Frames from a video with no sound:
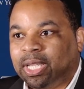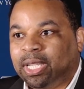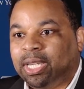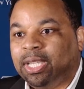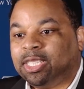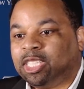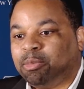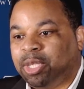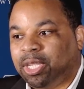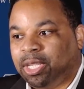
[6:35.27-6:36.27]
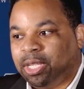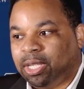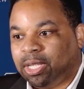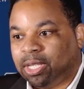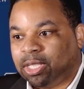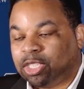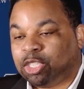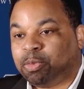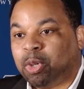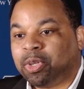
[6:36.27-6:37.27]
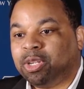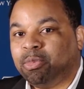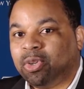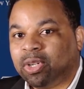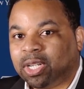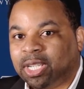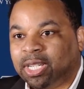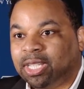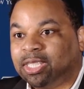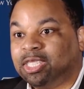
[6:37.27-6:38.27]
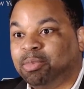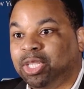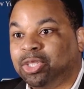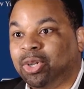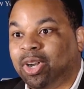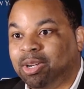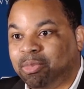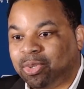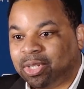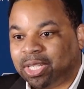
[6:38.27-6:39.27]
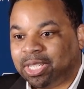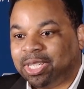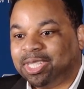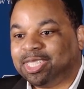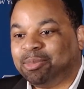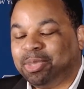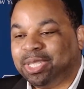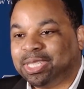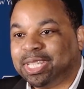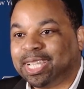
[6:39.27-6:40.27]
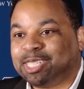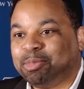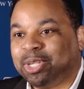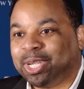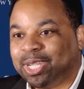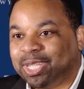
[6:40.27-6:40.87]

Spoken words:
it needs to be spoken more, it needs to be taught more, it needs to be in textbook.